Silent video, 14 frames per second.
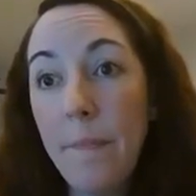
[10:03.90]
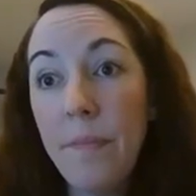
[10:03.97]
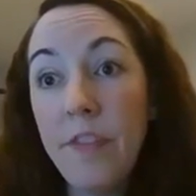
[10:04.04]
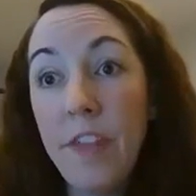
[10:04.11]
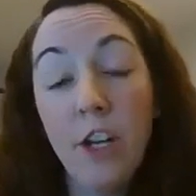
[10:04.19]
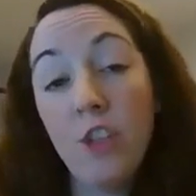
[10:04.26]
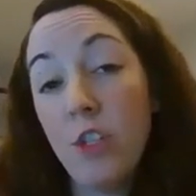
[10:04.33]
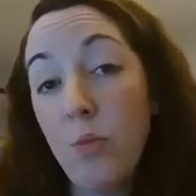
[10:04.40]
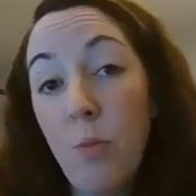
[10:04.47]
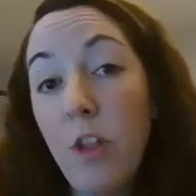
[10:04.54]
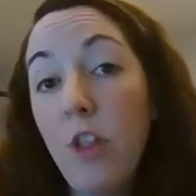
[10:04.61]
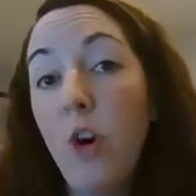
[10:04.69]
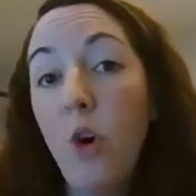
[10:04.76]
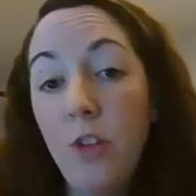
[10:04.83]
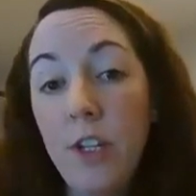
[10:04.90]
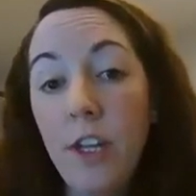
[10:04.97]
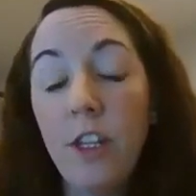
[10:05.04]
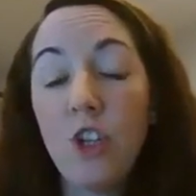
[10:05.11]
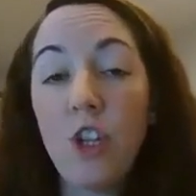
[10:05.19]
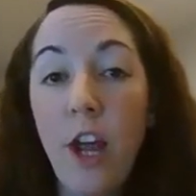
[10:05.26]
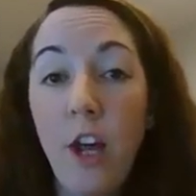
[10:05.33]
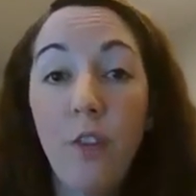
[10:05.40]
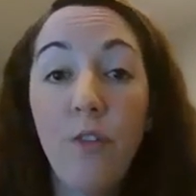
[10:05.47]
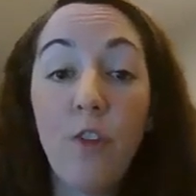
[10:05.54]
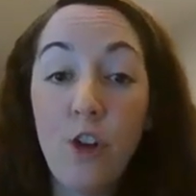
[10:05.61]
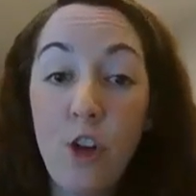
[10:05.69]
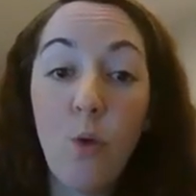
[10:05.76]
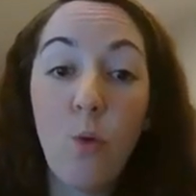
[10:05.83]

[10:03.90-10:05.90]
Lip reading: they are just withholding the child for no